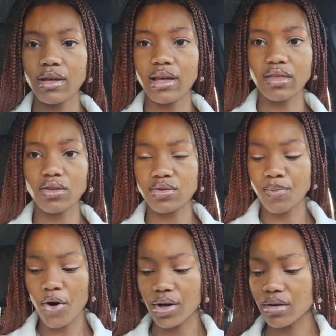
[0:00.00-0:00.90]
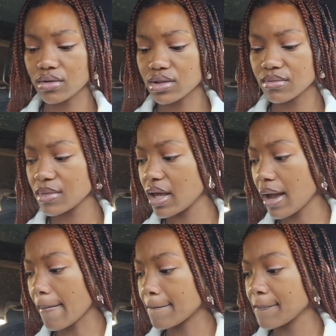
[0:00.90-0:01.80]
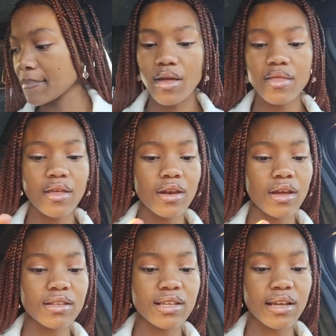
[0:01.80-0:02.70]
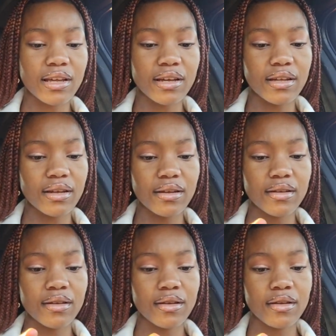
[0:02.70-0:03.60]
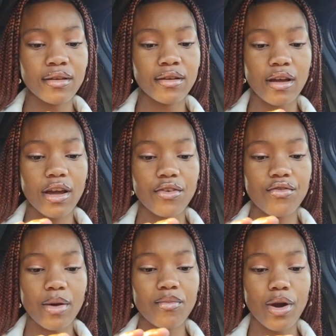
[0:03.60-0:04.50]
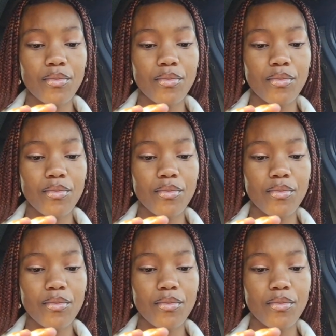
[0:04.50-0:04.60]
Get those particles. Yeah. And then I take it. I rub.